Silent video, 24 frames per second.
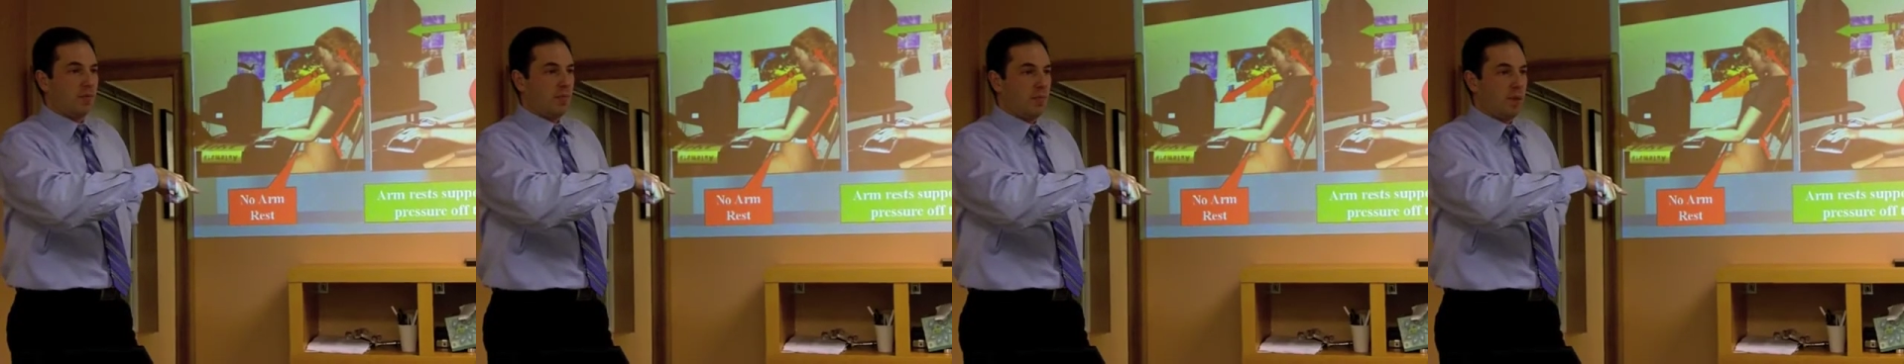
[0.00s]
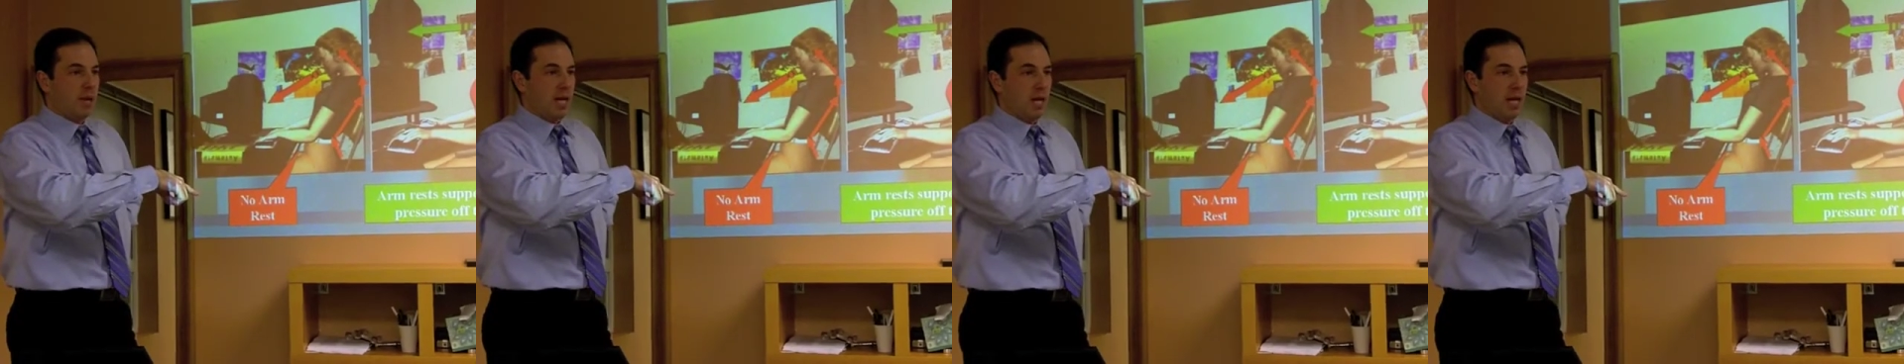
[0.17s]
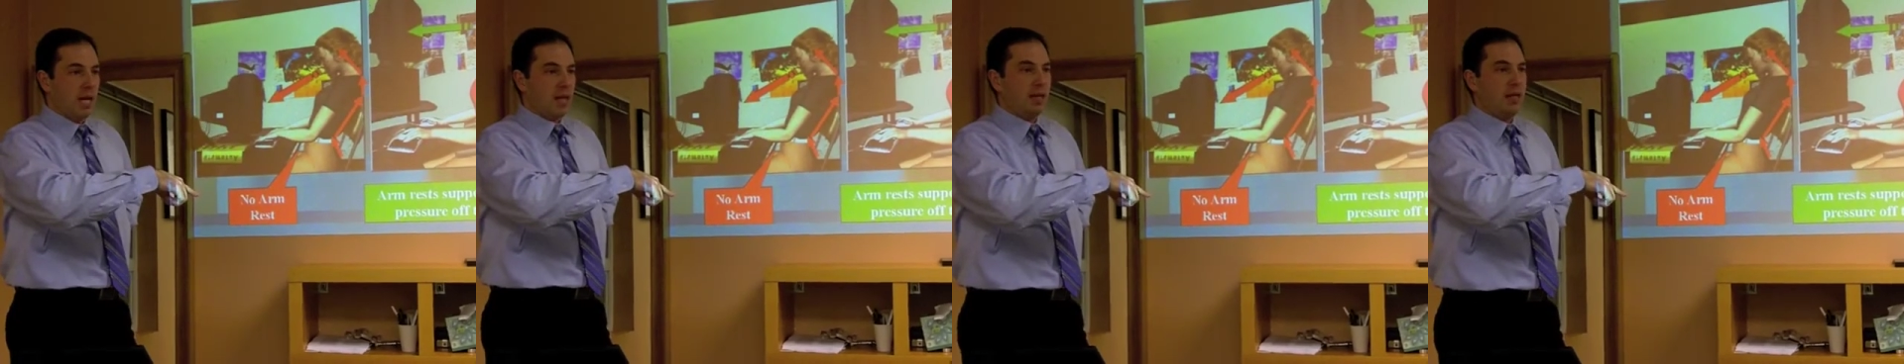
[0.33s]
for
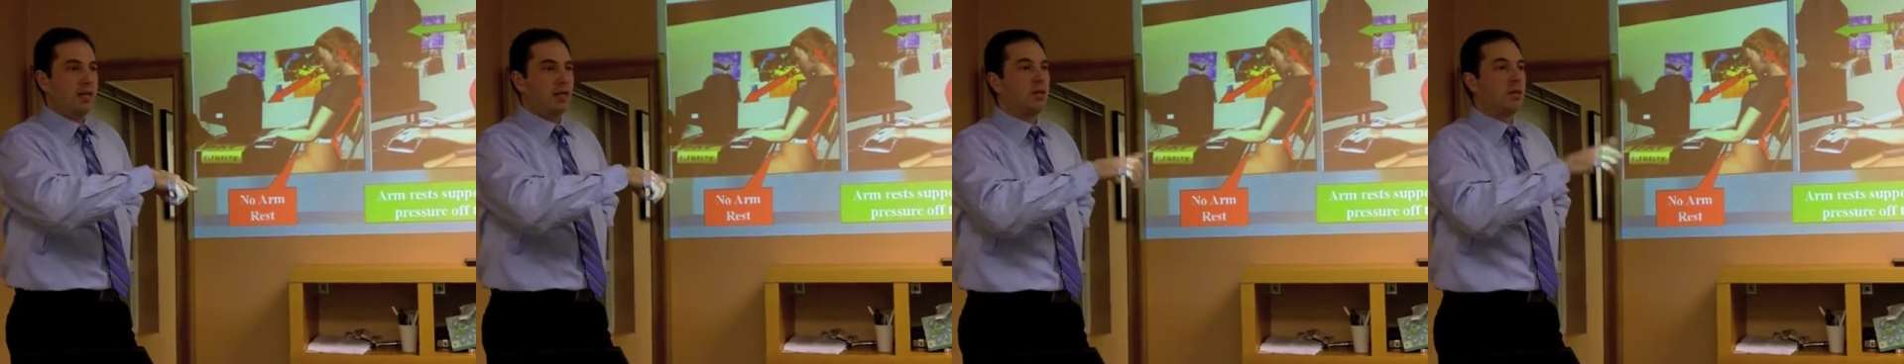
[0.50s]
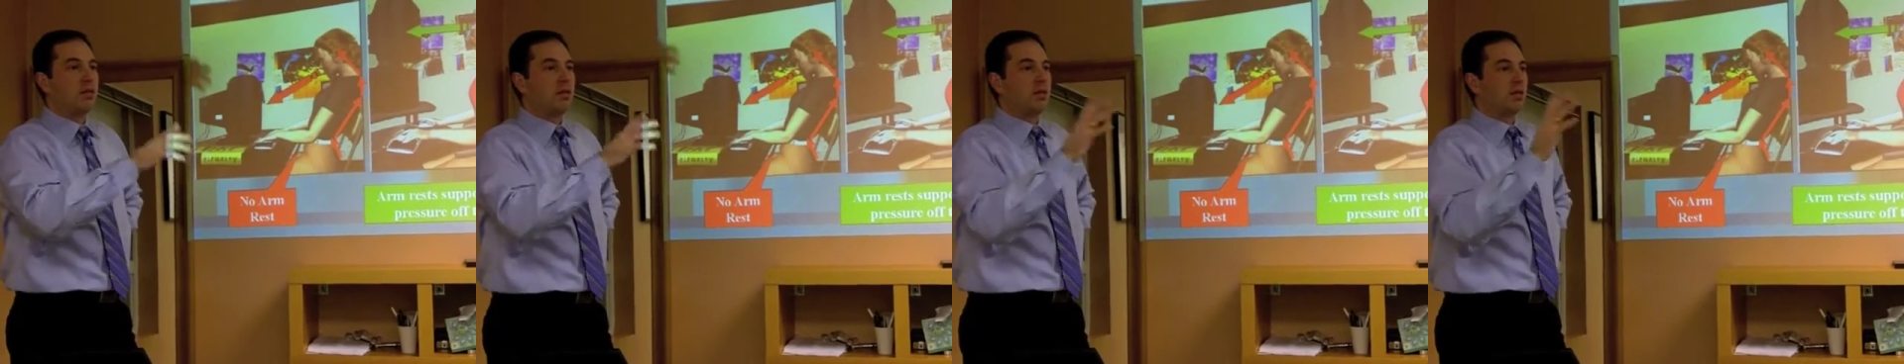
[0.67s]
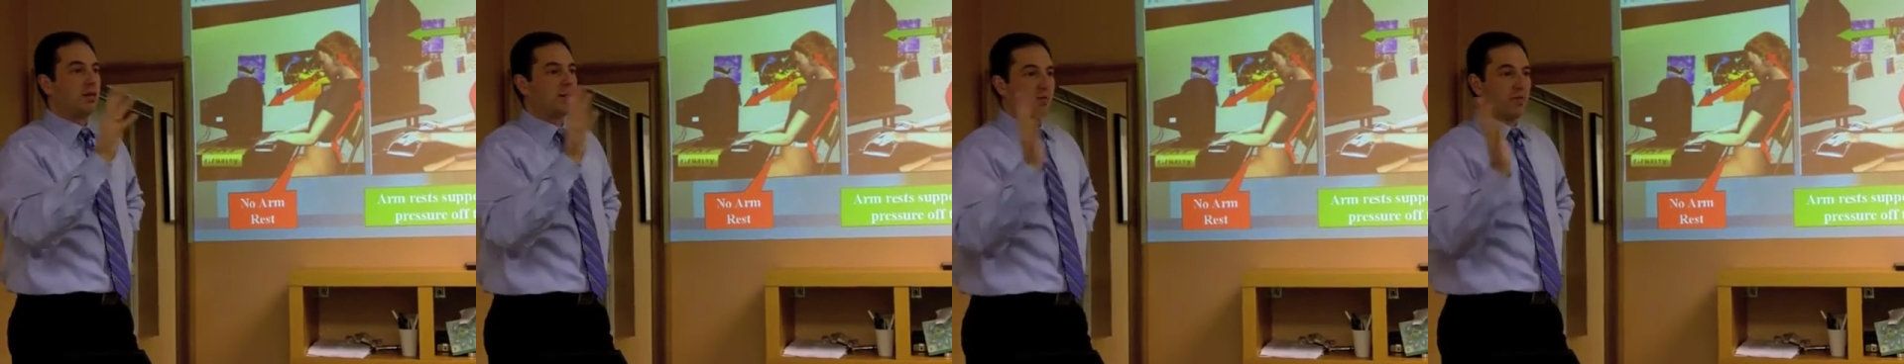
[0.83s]
me,
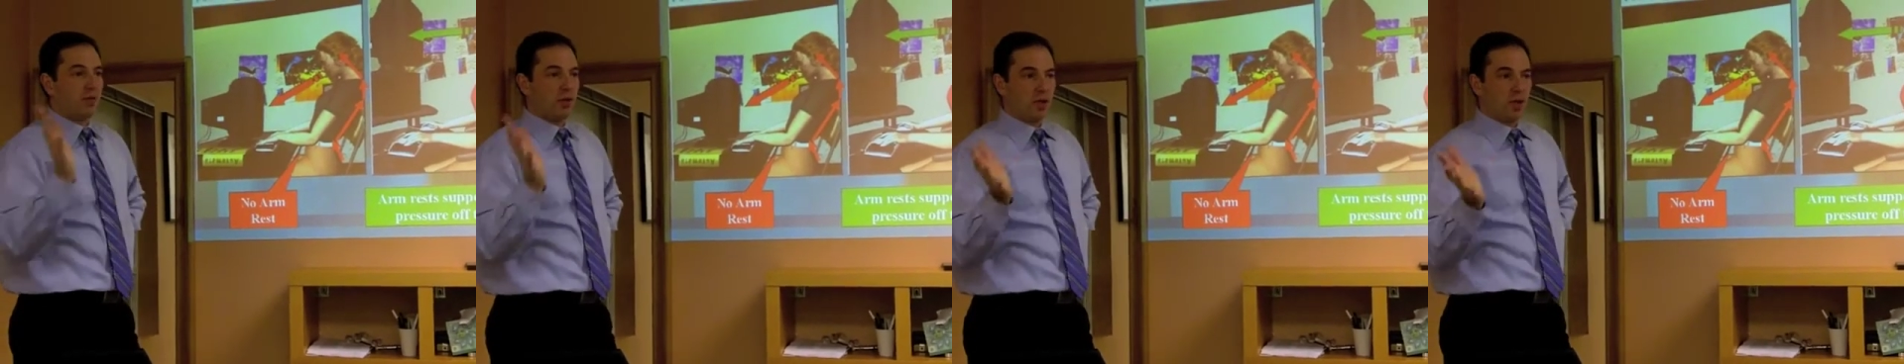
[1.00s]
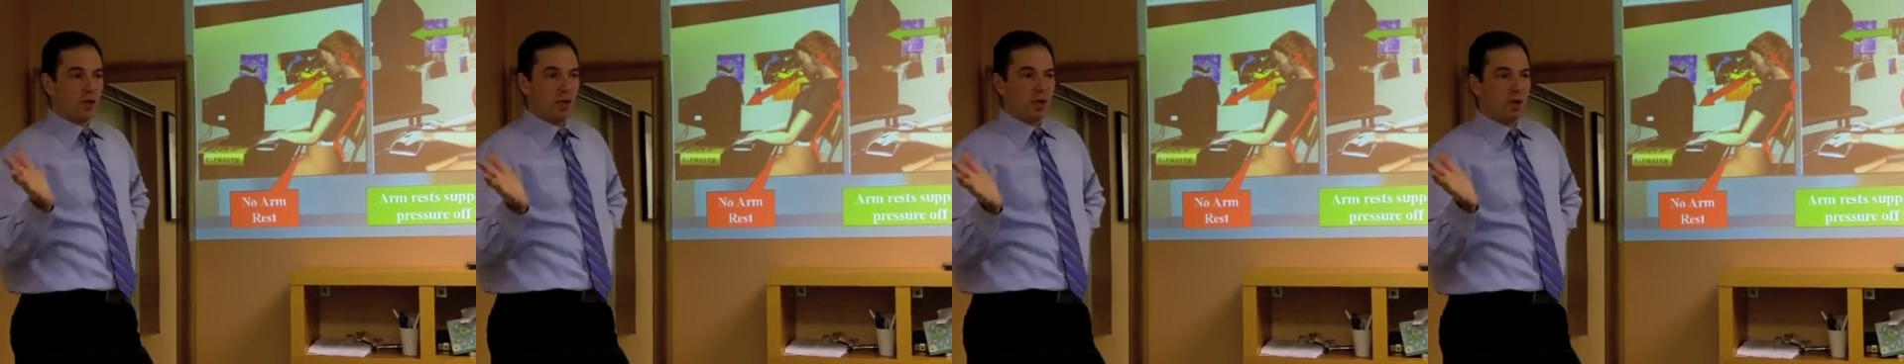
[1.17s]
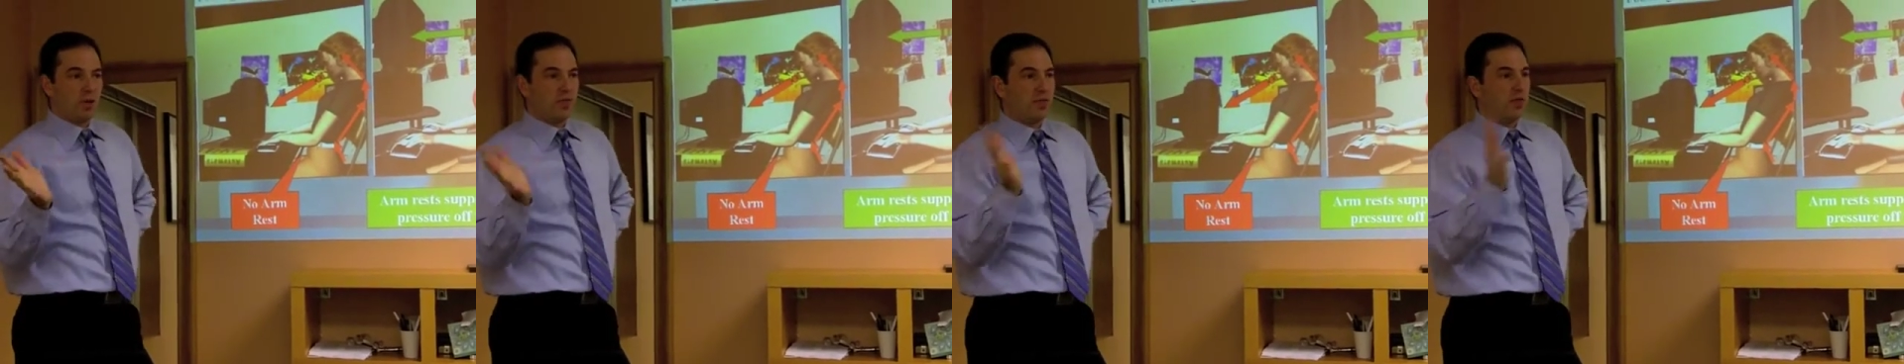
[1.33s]
for
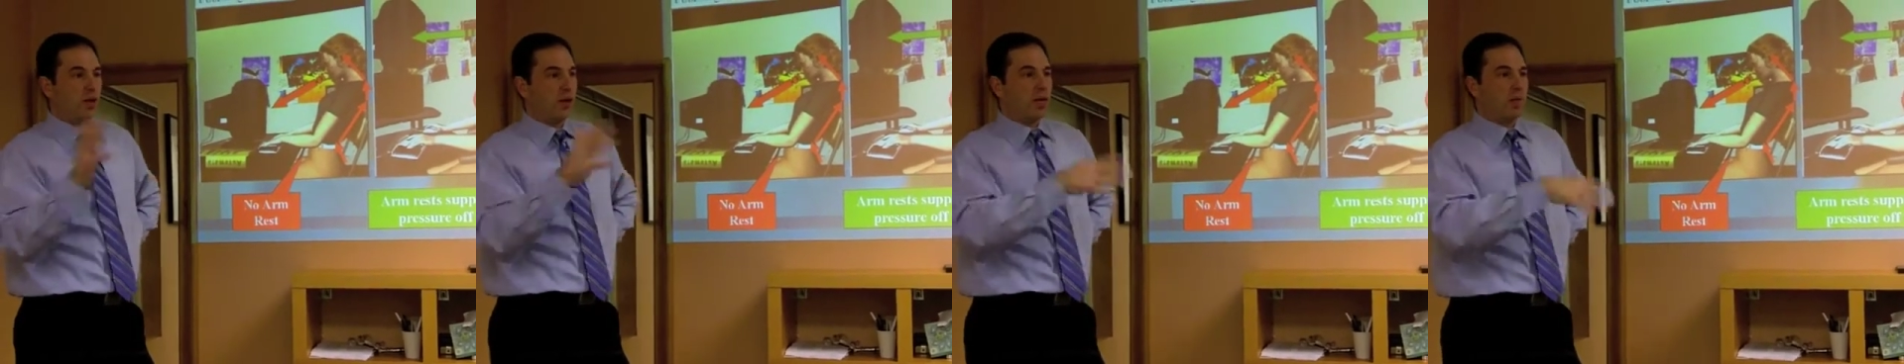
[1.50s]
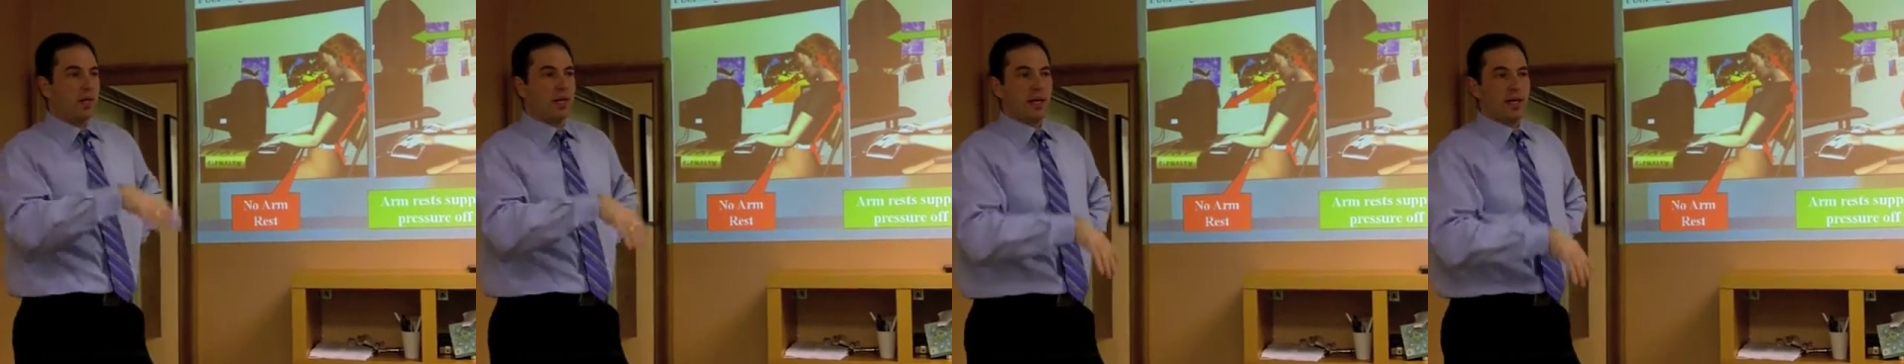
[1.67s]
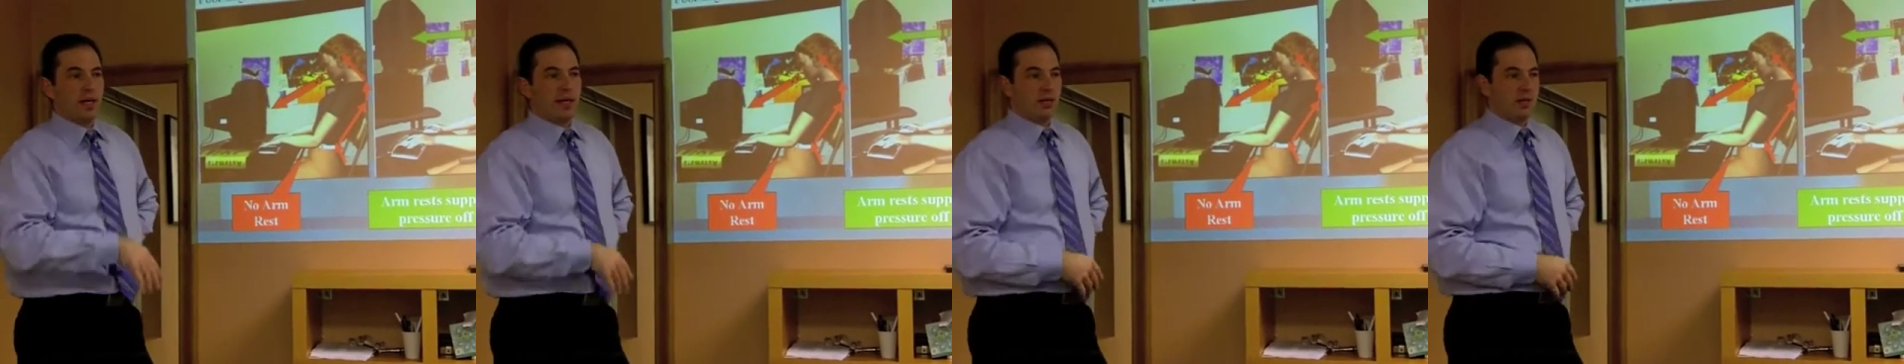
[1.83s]
her, for
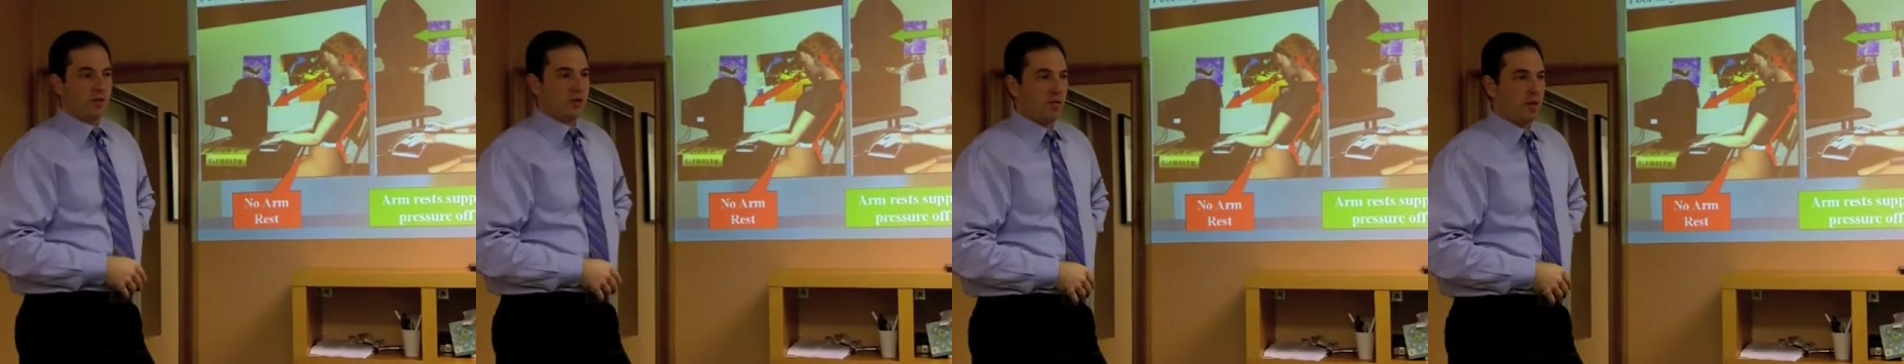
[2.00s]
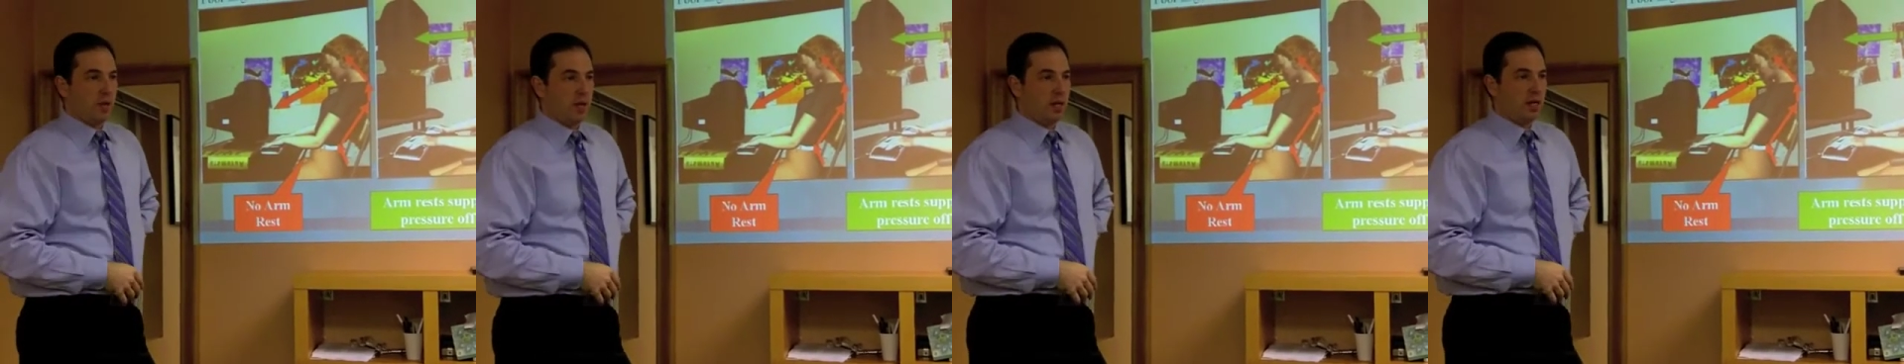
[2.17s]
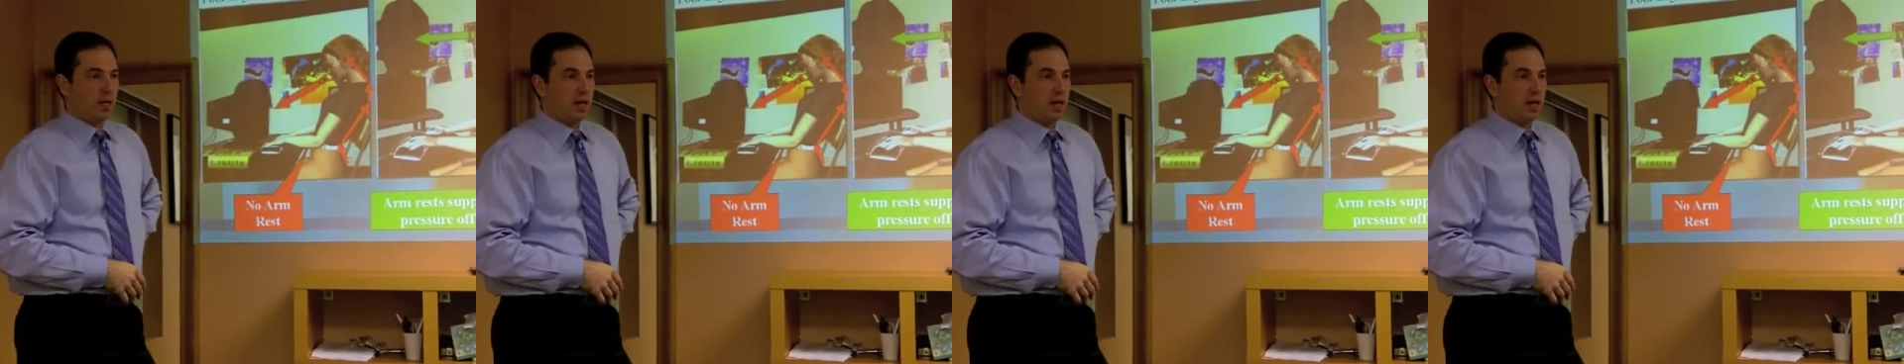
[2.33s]
anybody else, right?